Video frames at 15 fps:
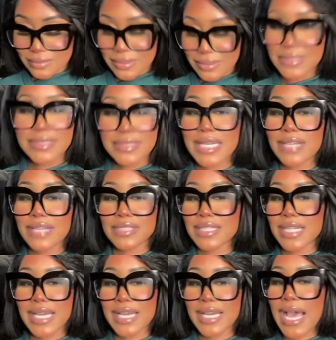It sounded
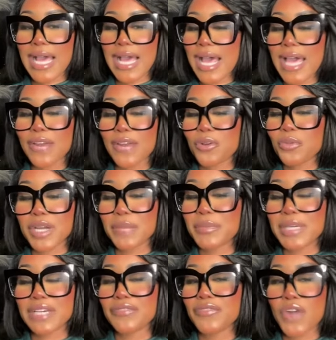like I don't want to
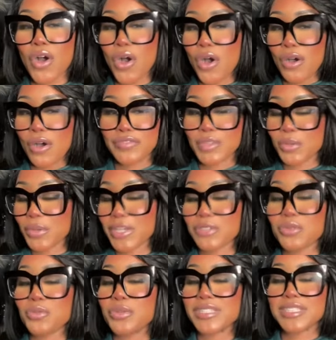be involved the way
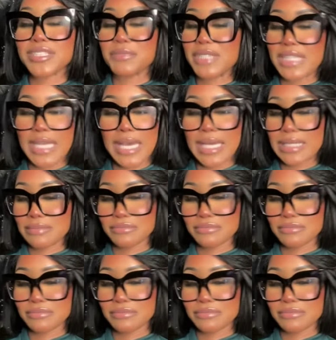you whispered that.